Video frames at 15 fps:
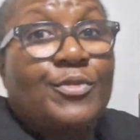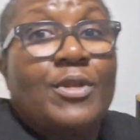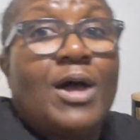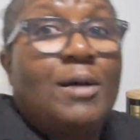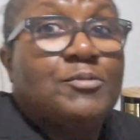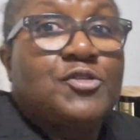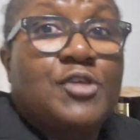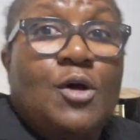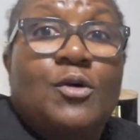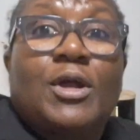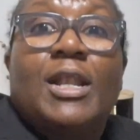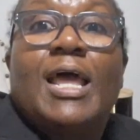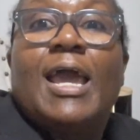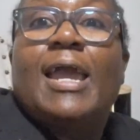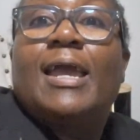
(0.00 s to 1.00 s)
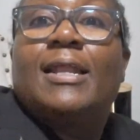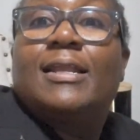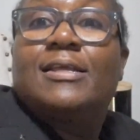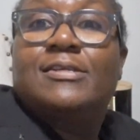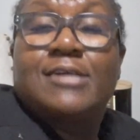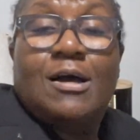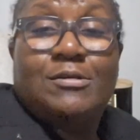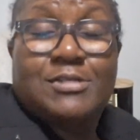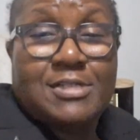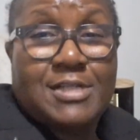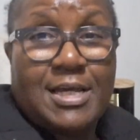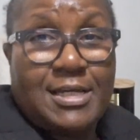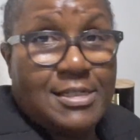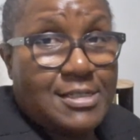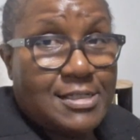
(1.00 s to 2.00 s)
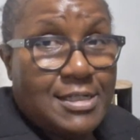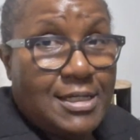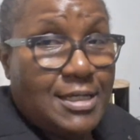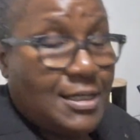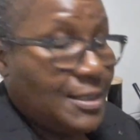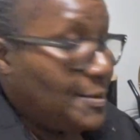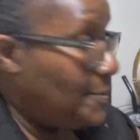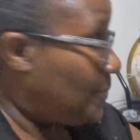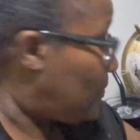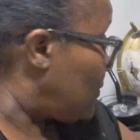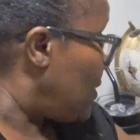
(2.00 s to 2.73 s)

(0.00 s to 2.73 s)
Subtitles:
I'm so glad that y'all stayed to the end.